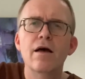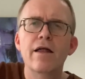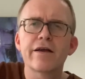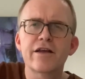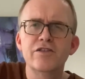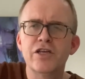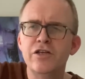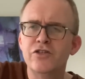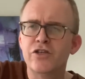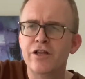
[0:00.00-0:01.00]

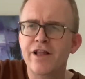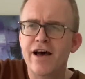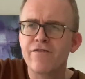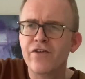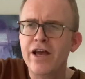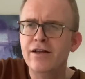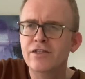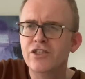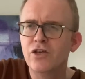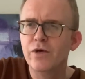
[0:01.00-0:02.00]
Continues in that vein
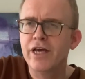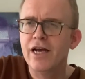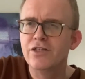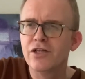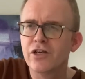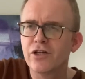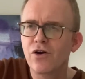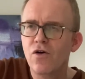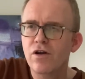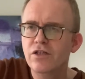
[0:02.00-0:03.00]
until we get to the
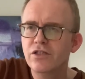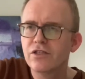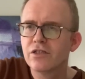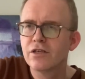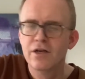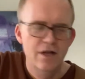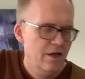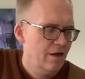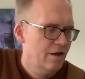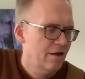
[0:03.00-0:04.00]
chorus.
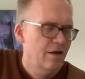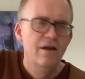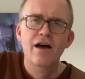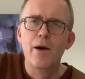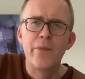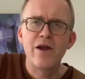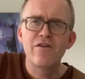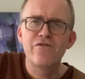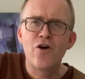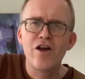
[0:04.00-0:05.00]
A pair of
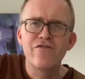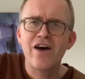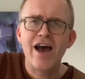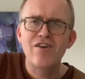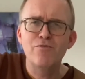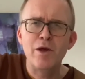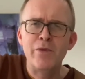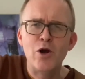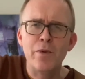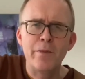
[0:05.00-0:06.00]
45s made me
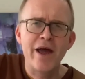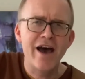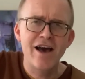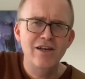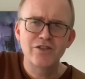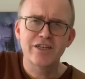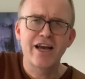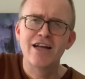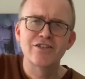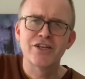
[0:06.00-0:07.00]
open my eyes. I
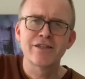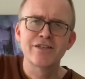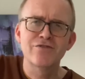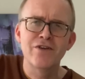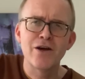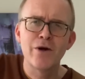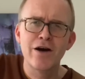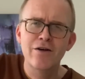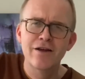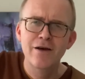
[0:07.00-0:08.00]
can't sing this very
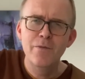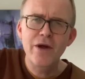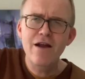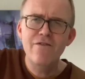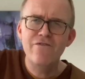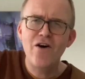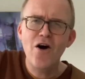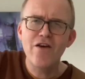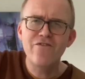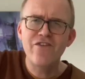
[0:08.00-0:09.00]
well. A pair of
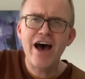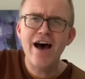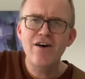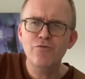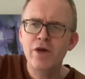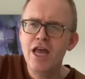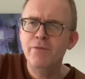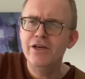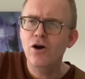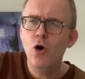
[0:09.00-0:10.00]
45s made me
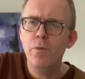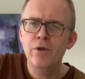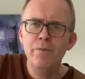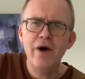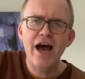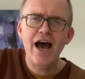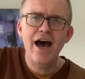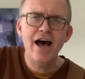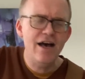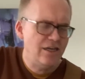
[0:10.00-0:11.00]
open my
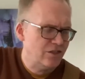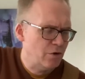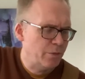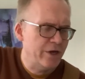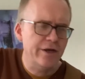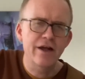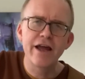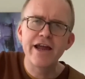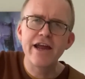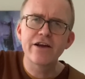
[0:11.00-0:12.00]
eyes. And we're playing that
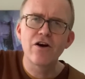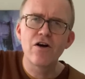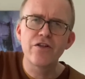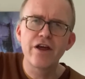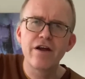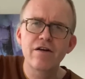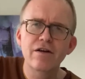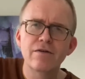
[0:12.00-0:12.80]
A chord there.